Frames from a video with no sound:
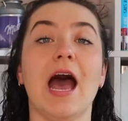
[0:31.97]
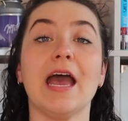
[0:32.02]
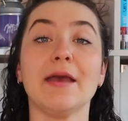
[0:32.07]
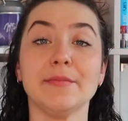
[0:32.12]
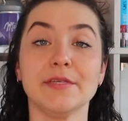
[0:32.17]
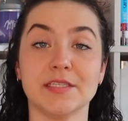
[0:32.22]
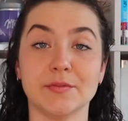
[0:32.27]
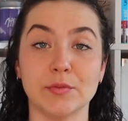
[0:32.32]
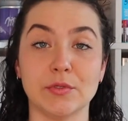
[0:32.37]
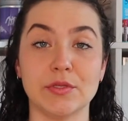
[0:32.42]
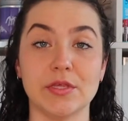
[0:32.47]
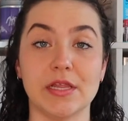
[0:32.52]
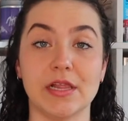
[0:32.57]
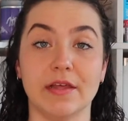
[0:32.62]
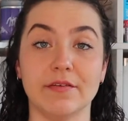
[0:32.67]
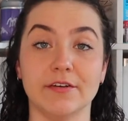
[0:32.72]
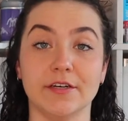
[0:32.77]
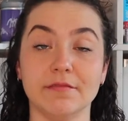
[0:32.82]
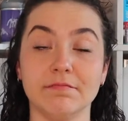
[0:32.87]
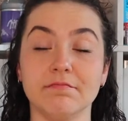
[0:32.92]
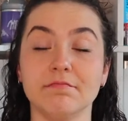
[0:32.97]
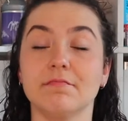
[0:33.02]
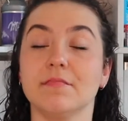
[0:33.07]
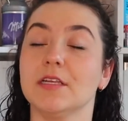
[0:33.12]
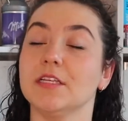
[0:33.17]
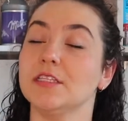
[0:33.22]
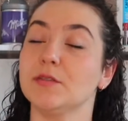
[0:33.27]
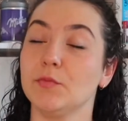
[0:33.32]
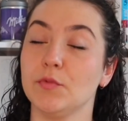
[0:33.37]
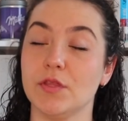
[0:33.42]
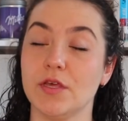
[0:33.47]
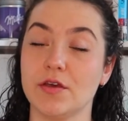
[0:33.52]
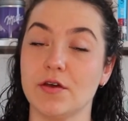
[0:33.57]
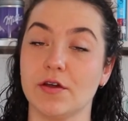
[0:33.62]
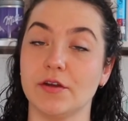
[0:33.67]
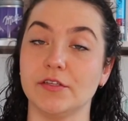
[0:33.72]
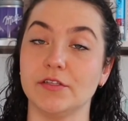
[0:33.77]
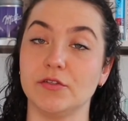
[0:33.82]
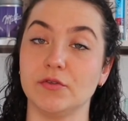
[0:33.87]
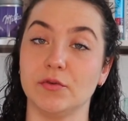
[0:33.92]
I'm a smoothie lover, a smoothie
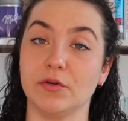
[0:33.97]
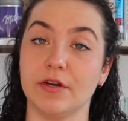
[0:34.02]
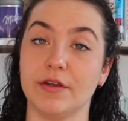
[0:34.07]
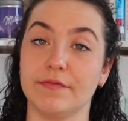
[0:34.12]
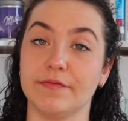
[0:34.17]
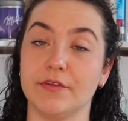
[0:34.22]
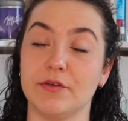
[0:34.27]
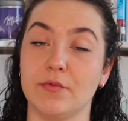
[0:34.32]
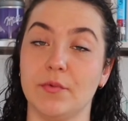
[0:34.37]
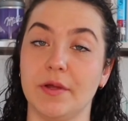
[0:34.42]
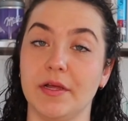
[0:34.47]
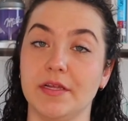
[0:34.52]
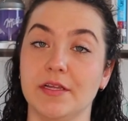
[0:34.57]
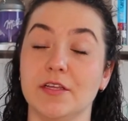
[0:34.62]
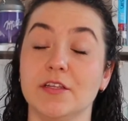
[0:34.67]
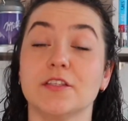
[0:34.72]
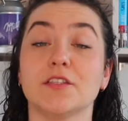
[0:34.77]
connoisseur if you will,